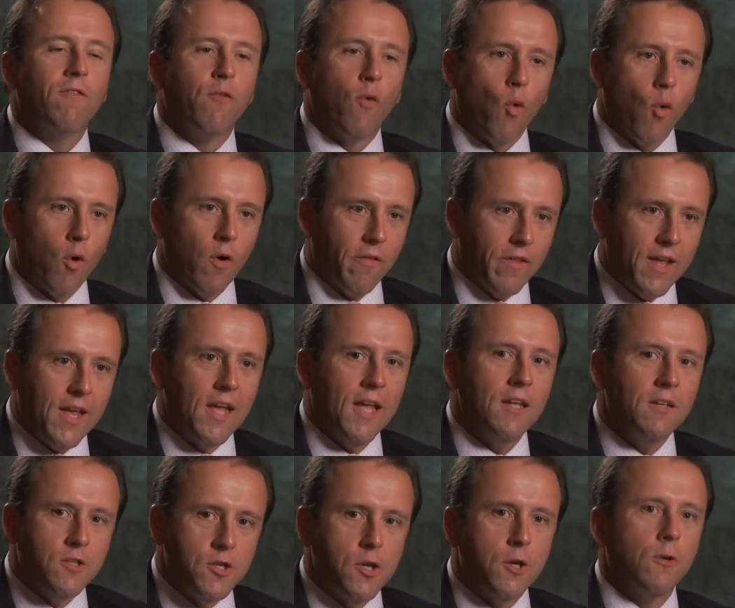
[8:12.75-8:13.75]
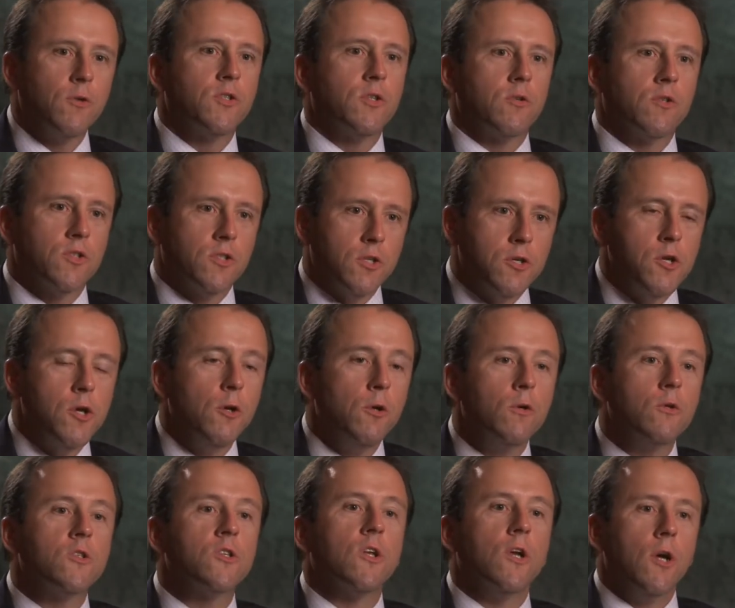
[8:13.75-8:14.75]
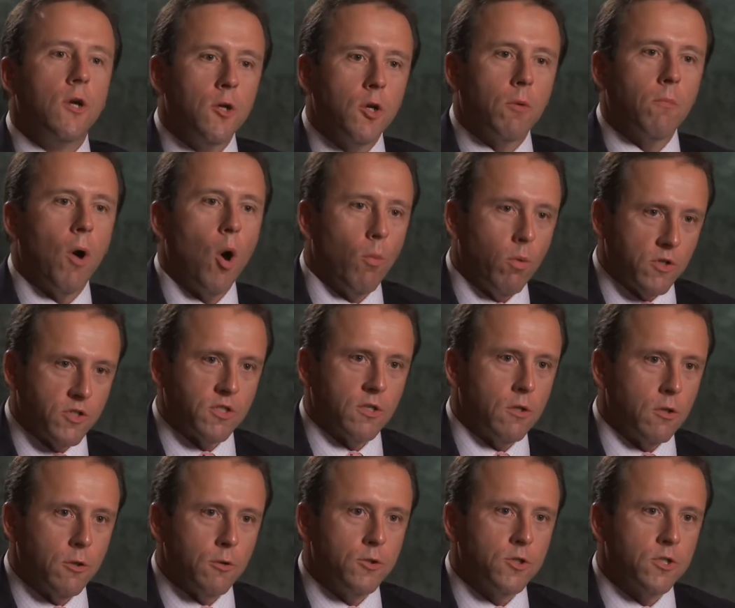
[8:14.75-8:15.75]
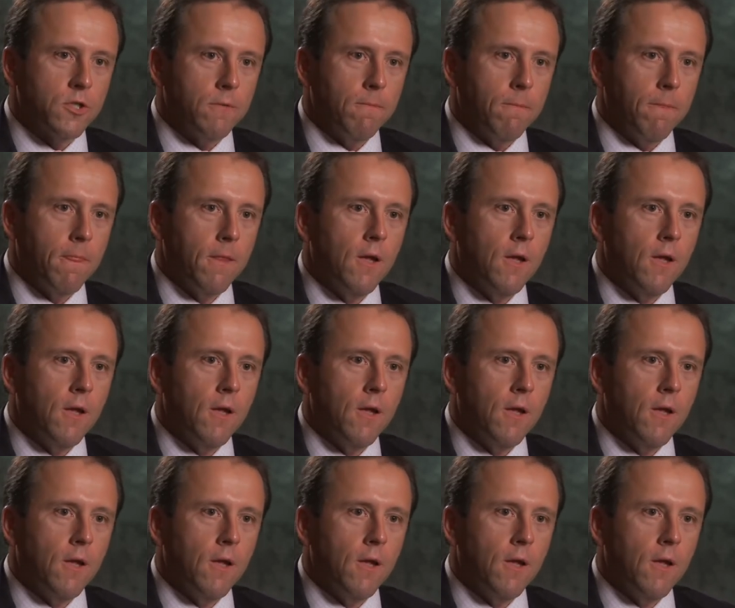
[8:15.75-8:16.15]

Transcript: for the end users to use your mobile solution.